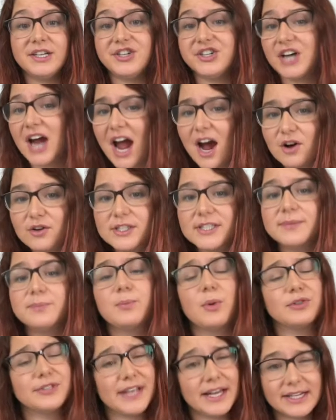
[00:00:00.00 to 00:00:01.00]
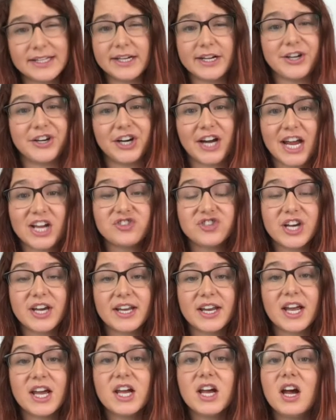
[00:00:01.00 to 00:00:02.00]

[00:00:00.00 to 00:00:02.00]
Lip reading: your house, most likely in your kitchen,